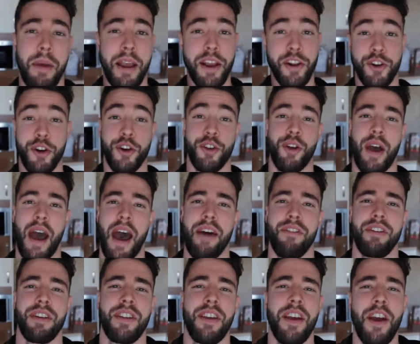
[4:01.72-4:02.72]
make sure to
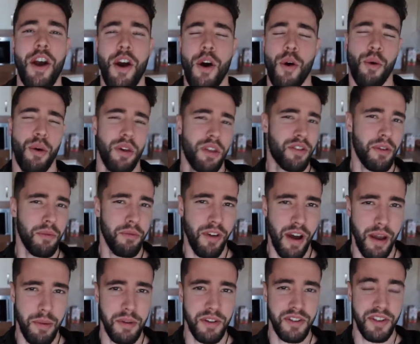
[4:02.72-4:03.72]
have it with some
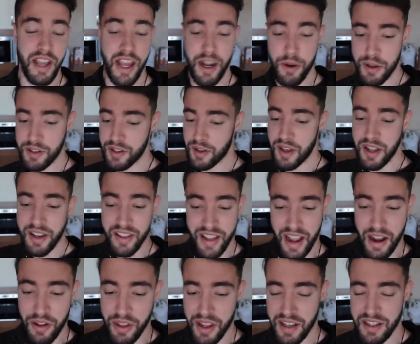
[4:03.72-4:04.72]
vitamin C. Anyways, I'm gonna
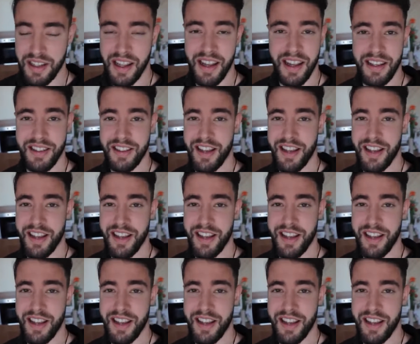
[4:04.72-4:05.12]
down this, like I